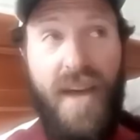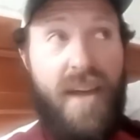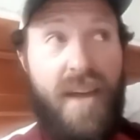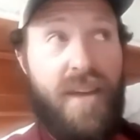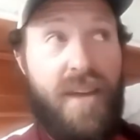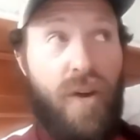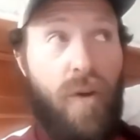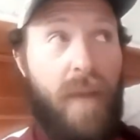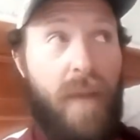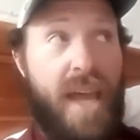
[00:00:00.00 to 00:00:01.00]
you know,
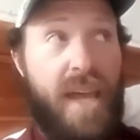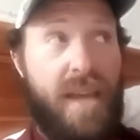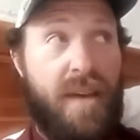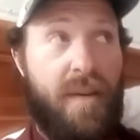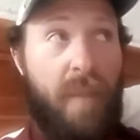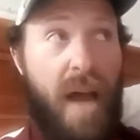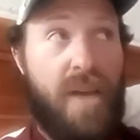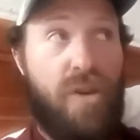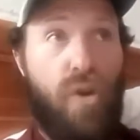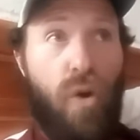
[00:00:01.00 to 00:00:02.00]
my, my
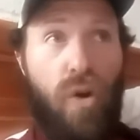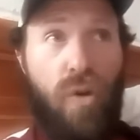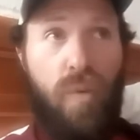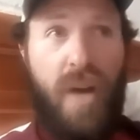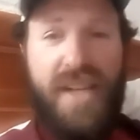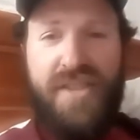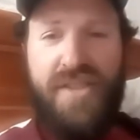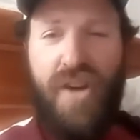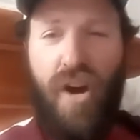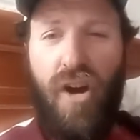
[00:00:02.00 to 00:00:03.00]
goal when I
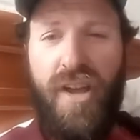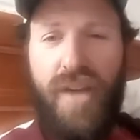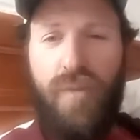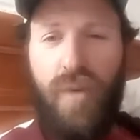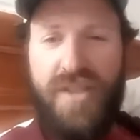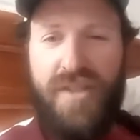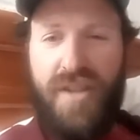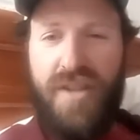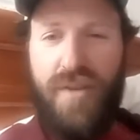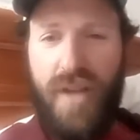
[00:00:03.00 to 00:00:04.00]
started was
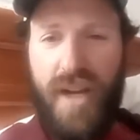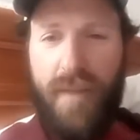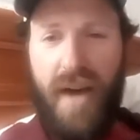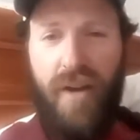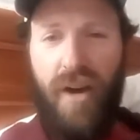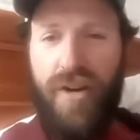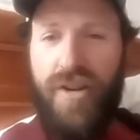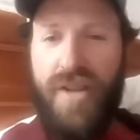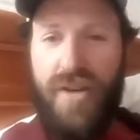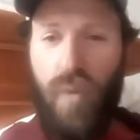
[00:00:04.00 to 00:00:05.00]
to do it in about one
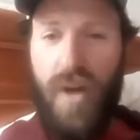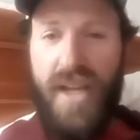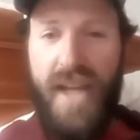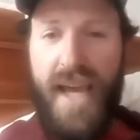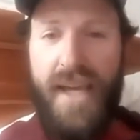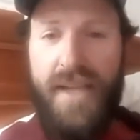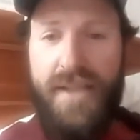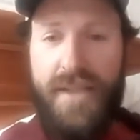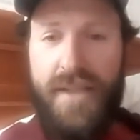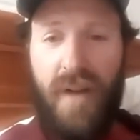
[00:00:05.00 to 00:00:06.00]
hundred twenty
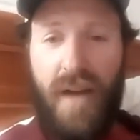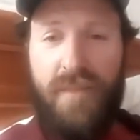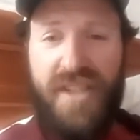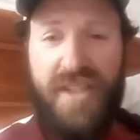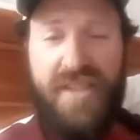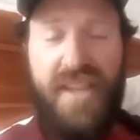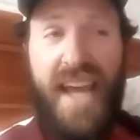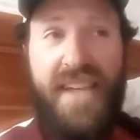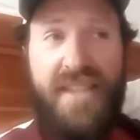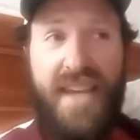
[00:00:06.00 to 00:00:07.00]
days. I'm sixty
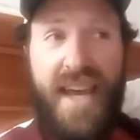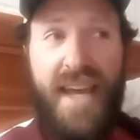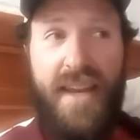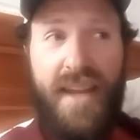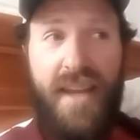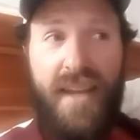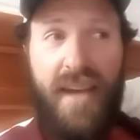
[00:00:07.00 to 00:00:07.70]
days in.